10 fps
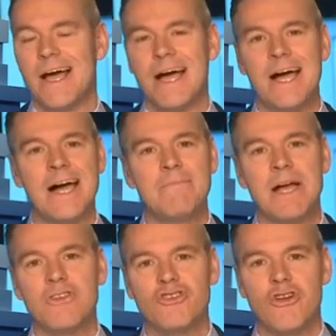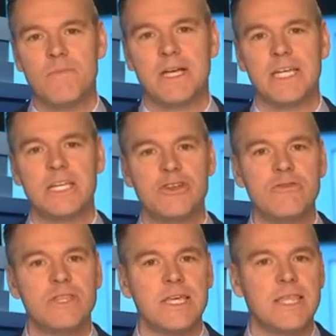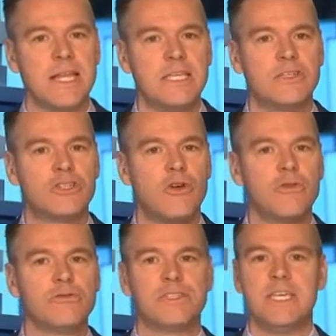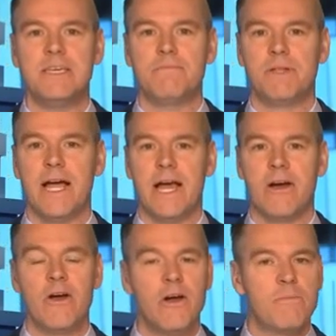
I'm not sure, because I do think that he's a total team player.